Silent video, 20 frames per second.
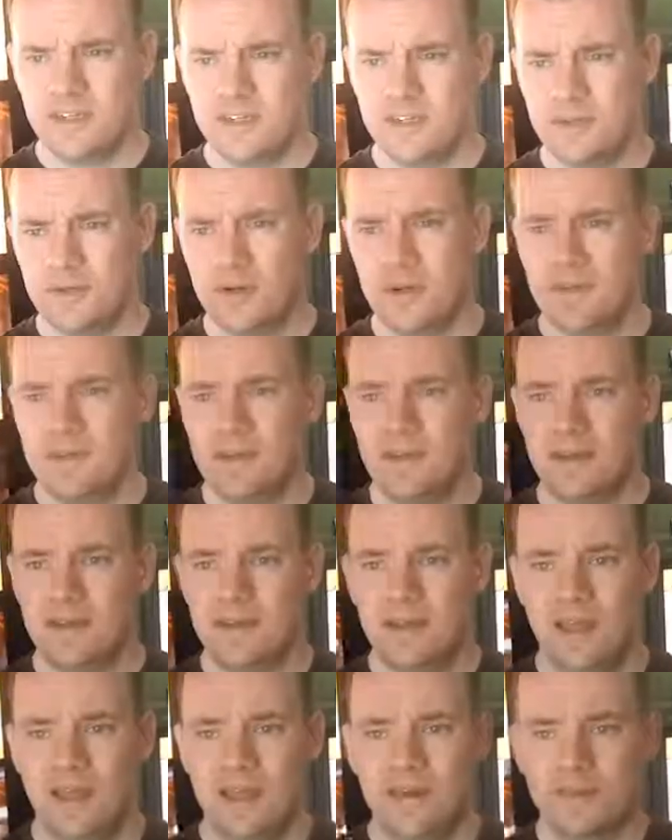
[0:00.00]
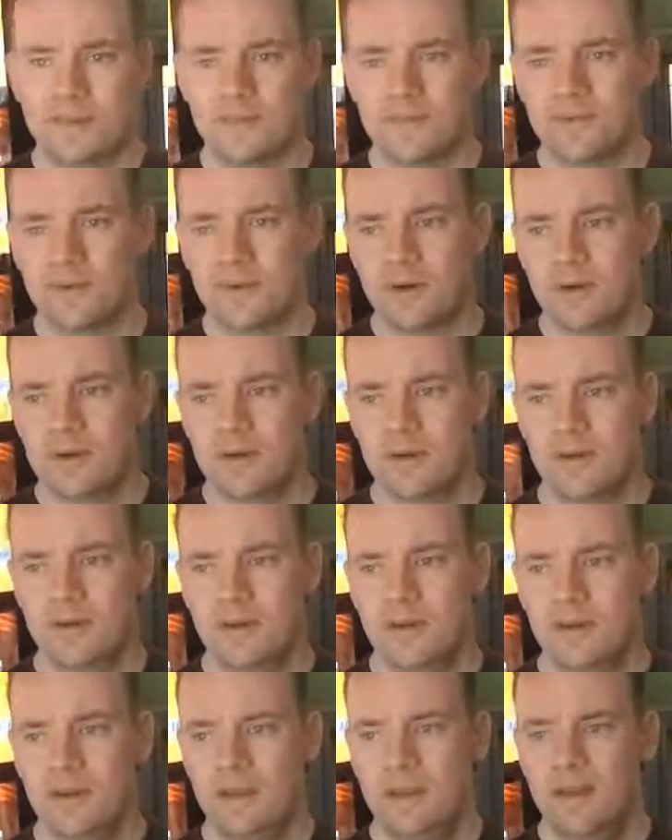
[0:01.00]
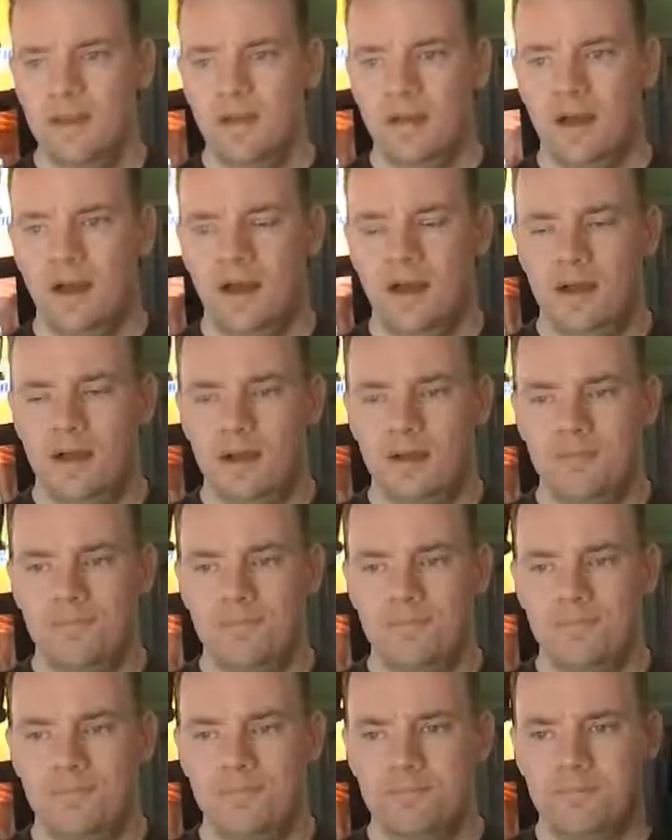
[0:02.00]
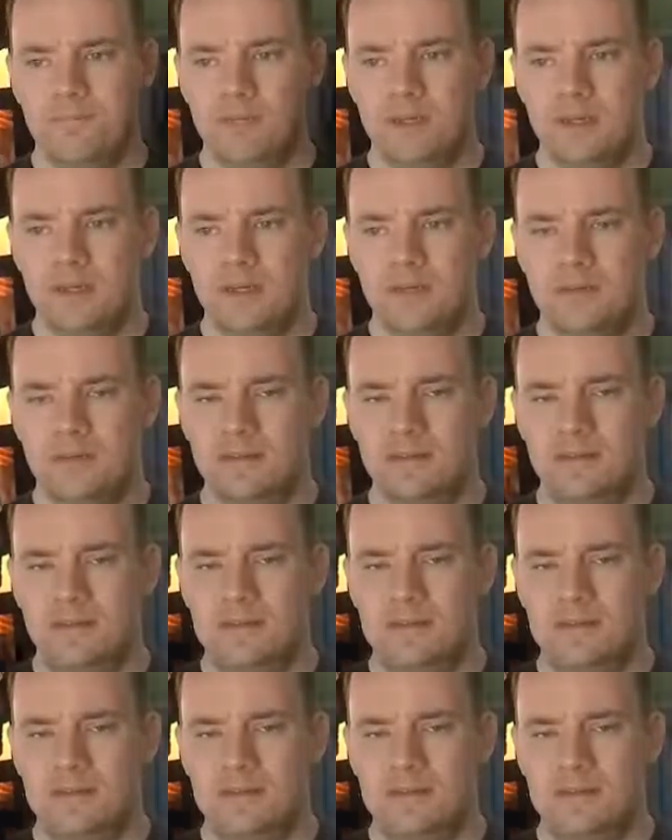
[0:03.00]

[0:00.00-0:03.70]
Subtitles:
going to try and make a cable for it, but